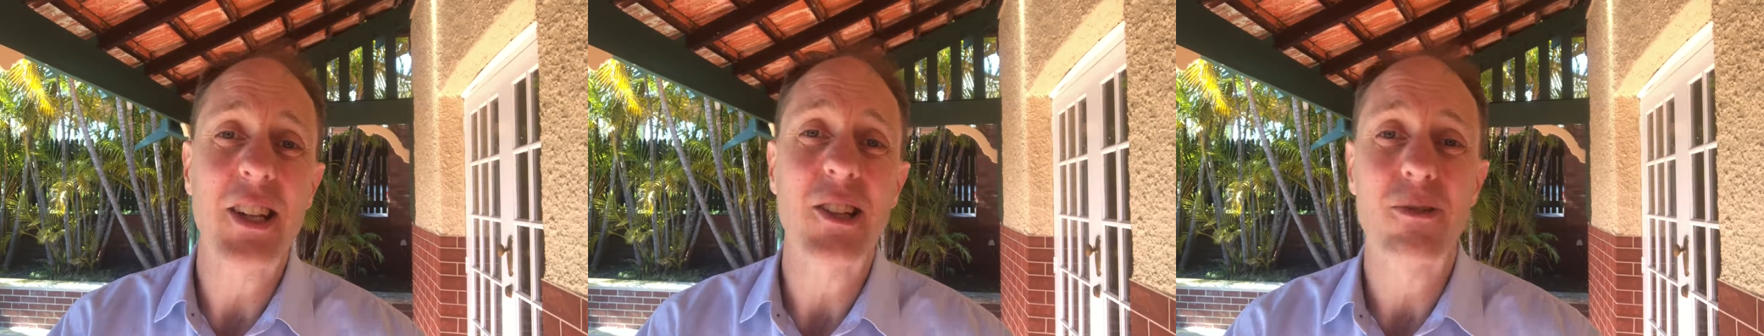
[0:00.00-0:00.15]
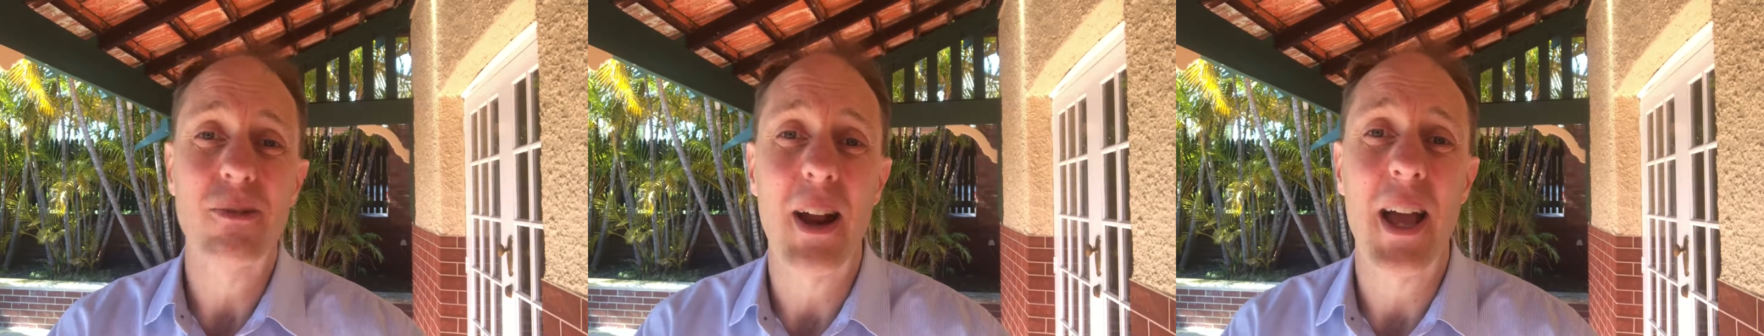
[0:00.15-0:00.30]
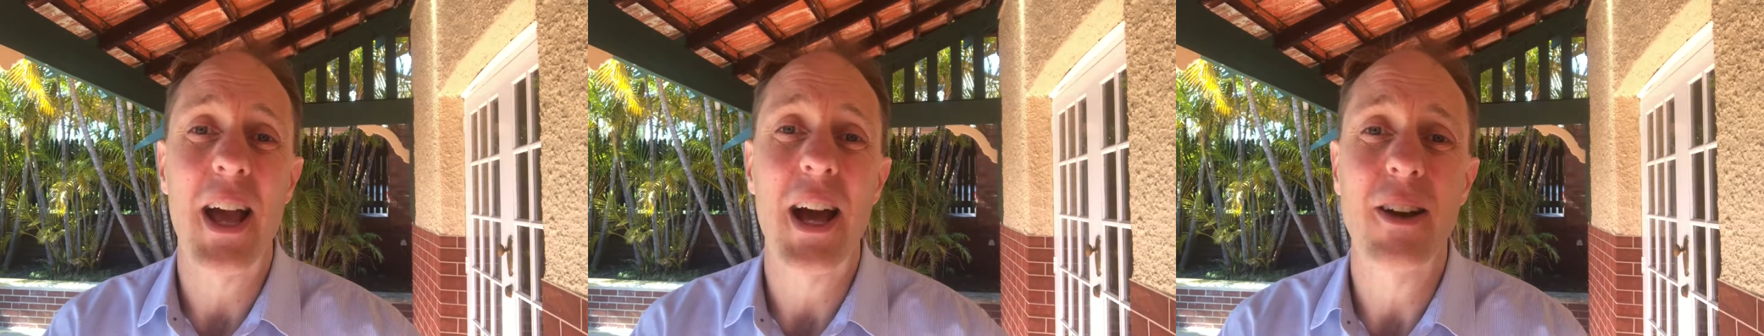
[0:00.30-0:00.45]

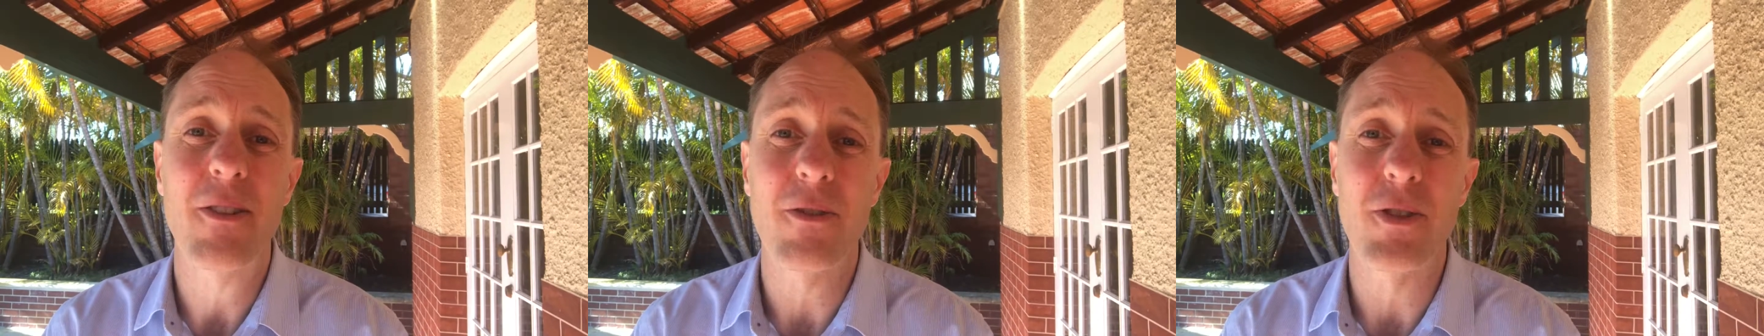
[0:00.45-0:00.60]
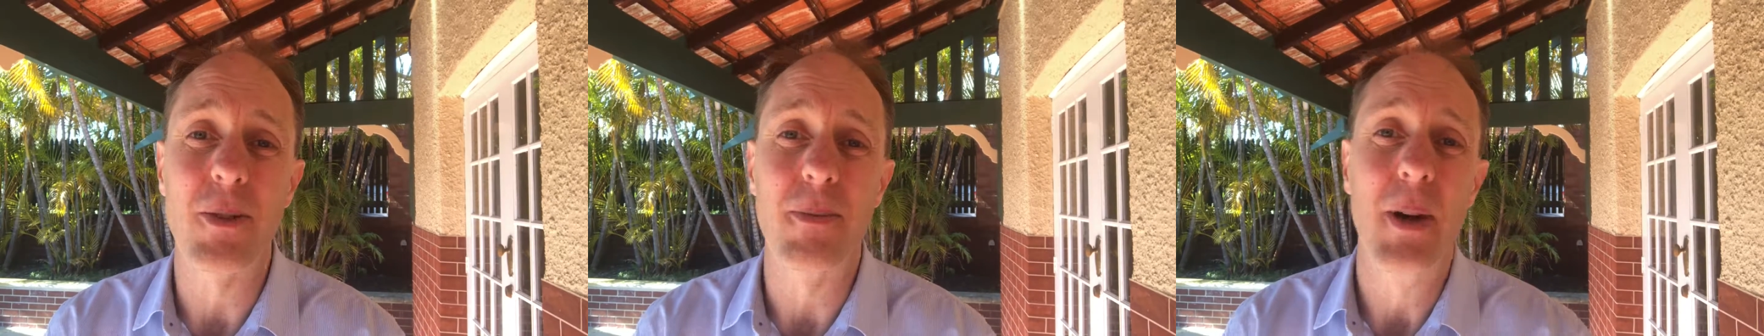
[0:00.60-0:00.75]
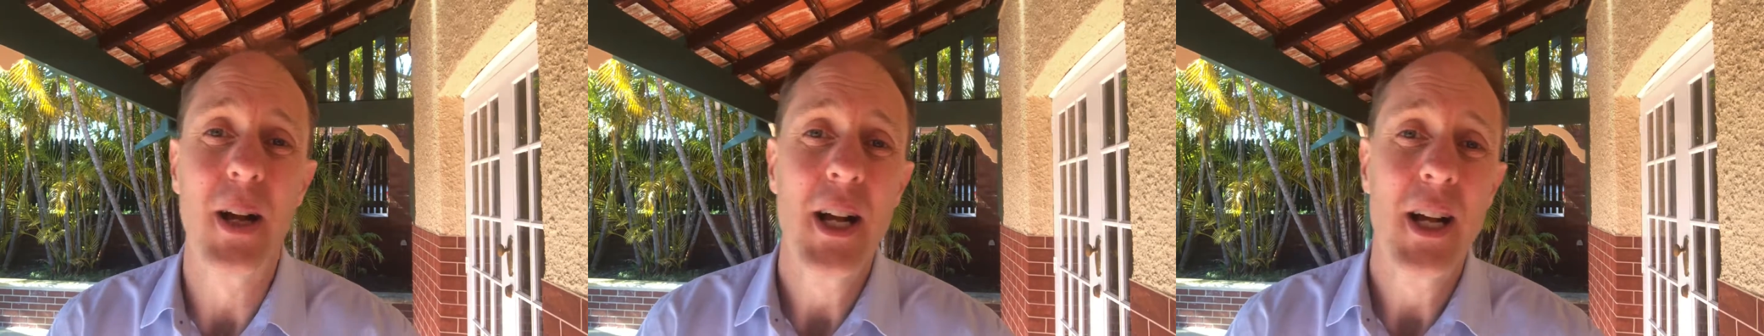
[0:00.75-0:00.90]
around
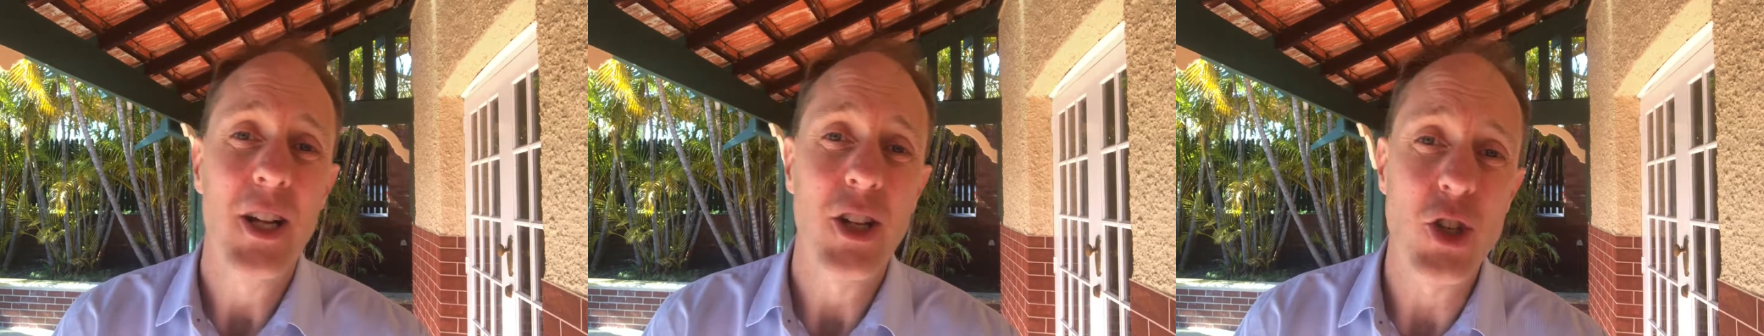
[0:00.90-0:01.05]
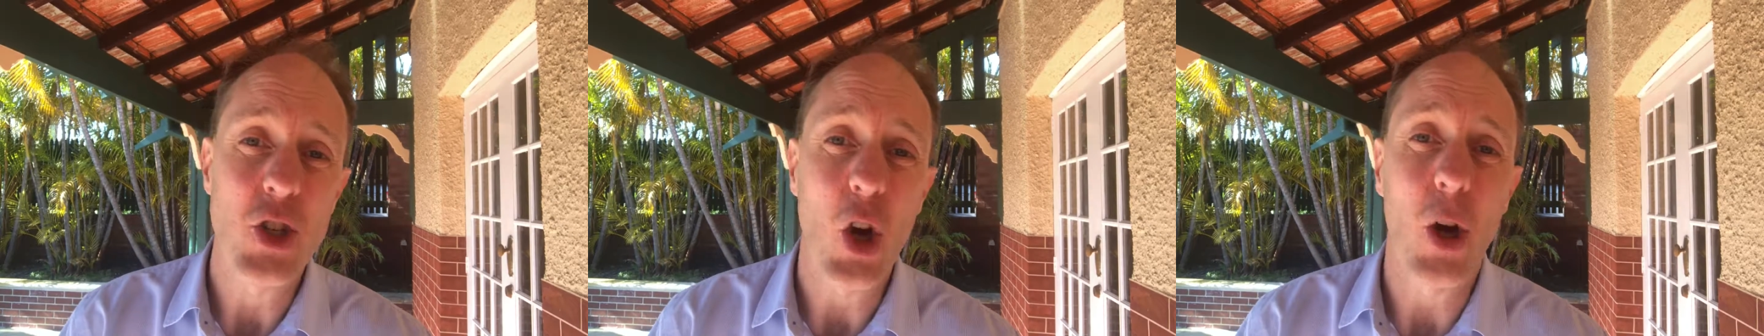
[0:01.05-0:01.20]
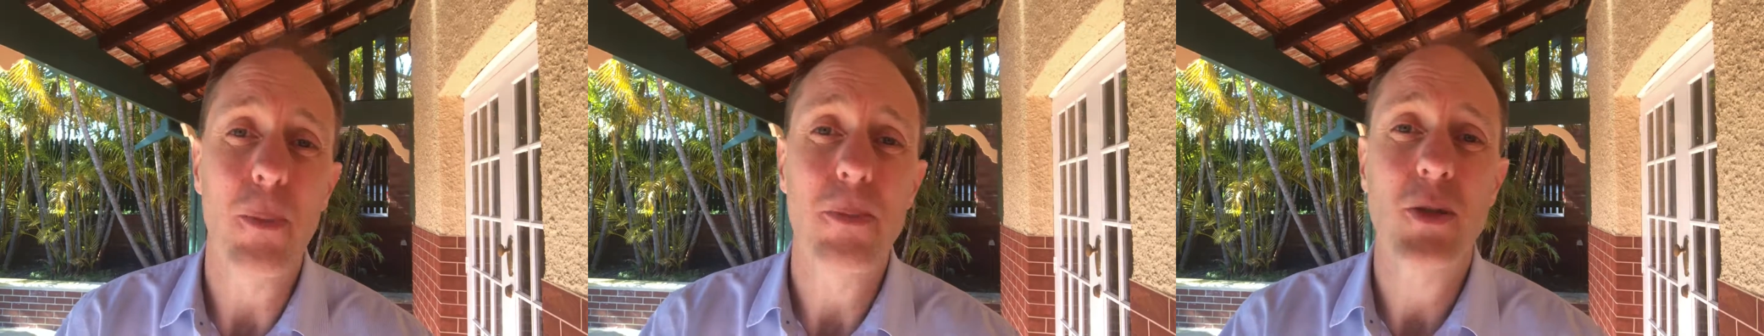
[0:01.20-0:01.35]
from
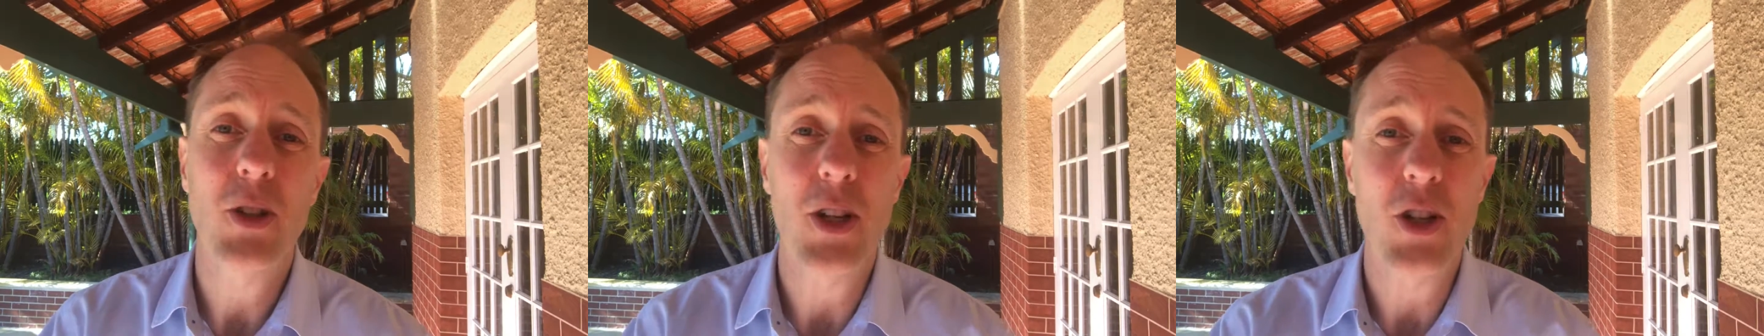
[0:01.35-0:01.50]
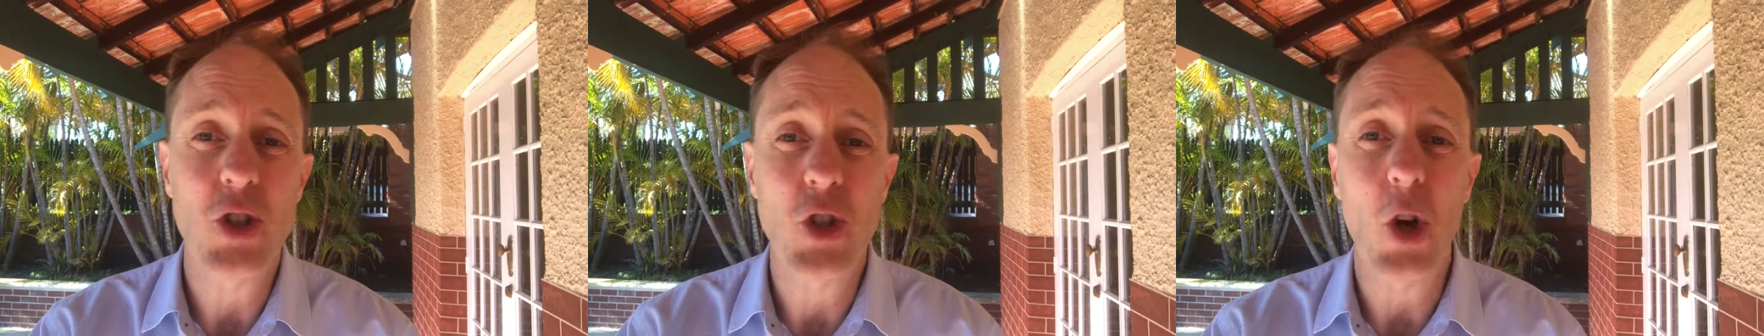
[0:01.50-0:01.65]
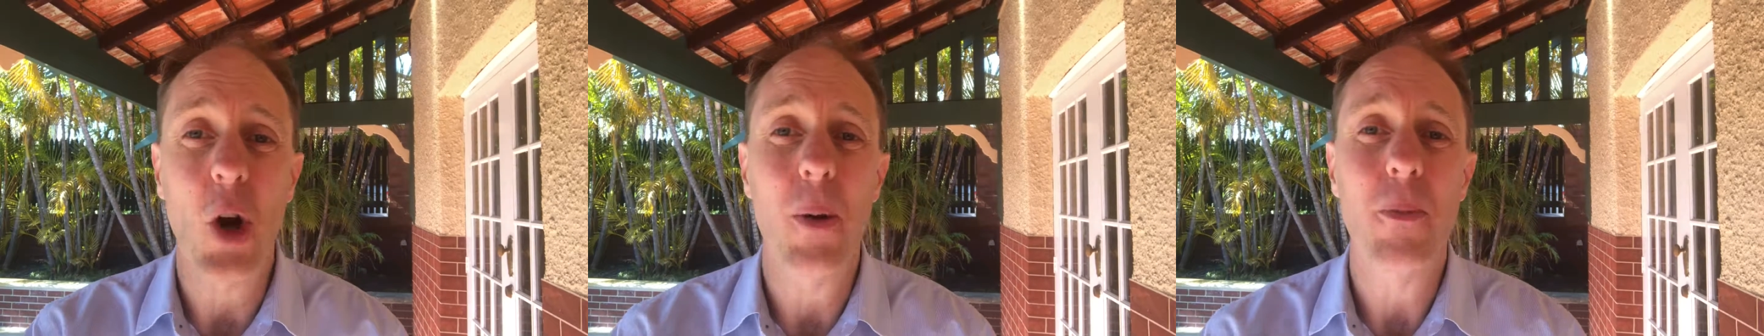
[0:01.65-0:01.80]
job to
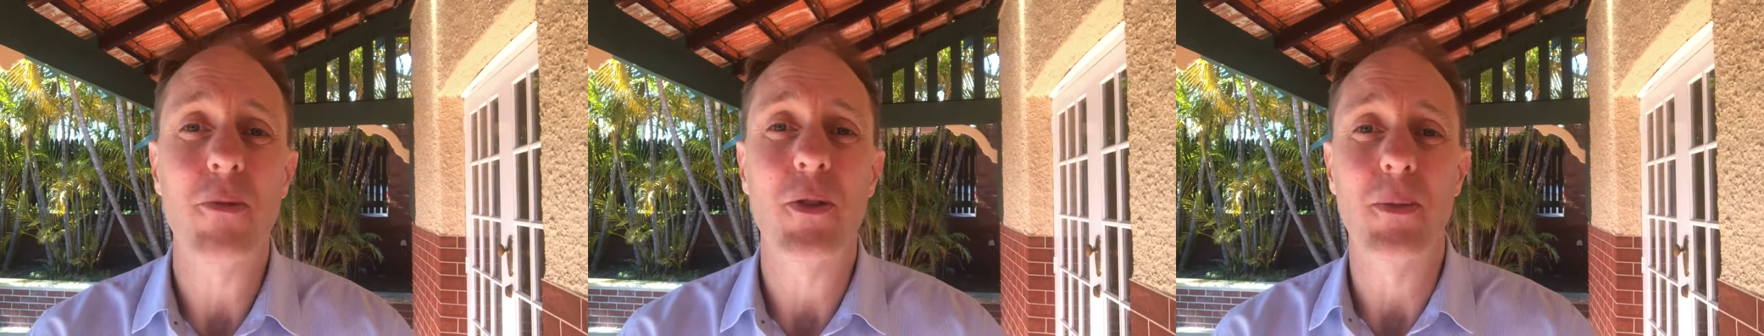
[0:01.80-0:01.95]
job,